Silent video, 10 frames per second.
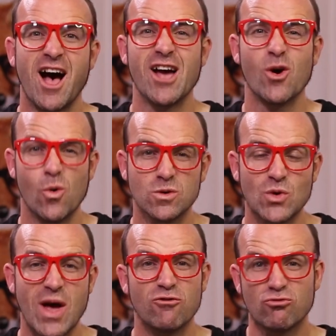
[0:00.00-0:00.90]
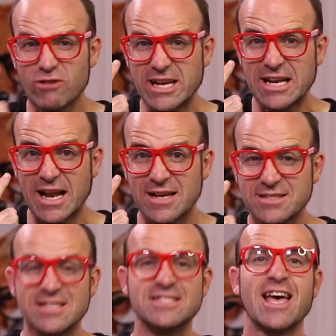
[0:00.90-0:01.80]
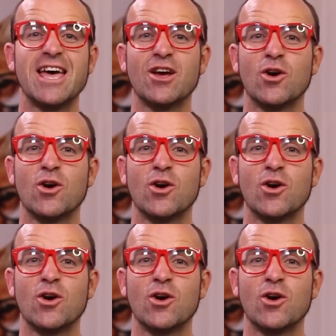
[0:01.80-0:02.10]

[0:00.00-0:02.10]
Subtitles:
I also have red glasses and a